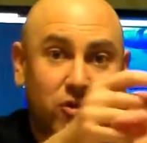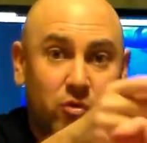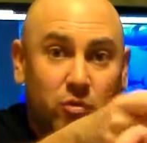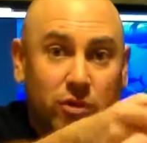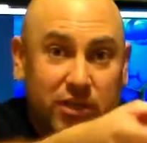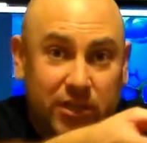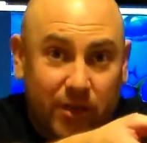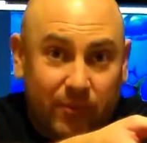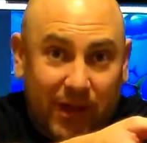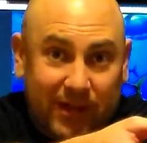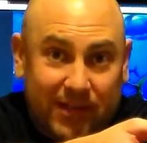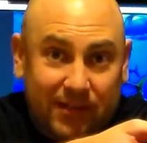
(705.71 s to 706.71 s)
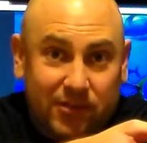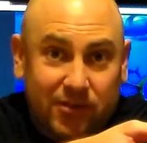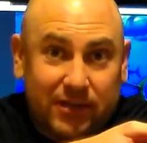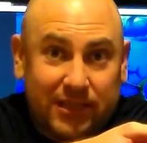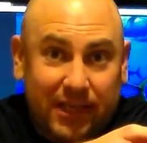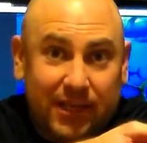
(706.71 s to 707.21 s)
When you get back out
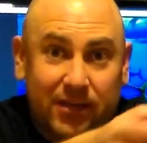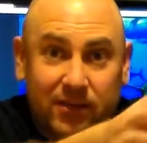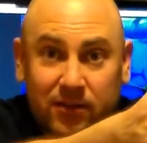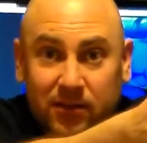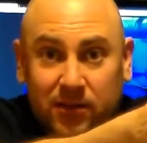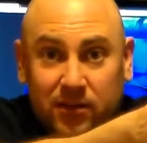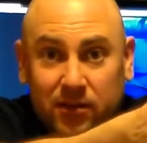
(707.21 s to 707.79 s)
there again,